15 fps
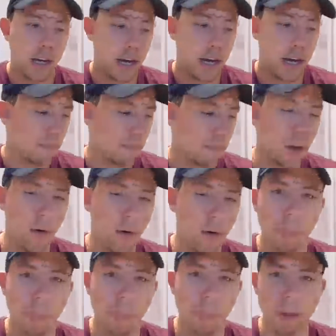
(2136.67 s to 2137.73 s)

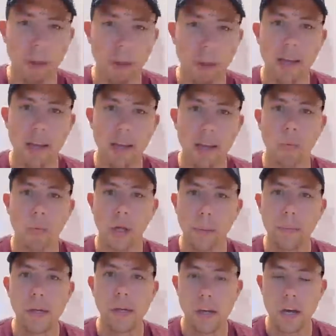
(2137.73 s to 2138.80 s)
Interoperability, I think,
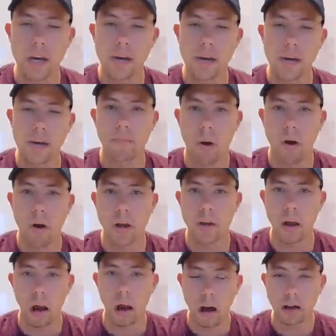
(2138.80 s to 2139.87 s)
will become part
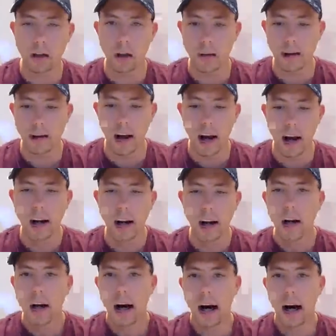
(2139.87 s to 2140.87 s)
of the long-term design.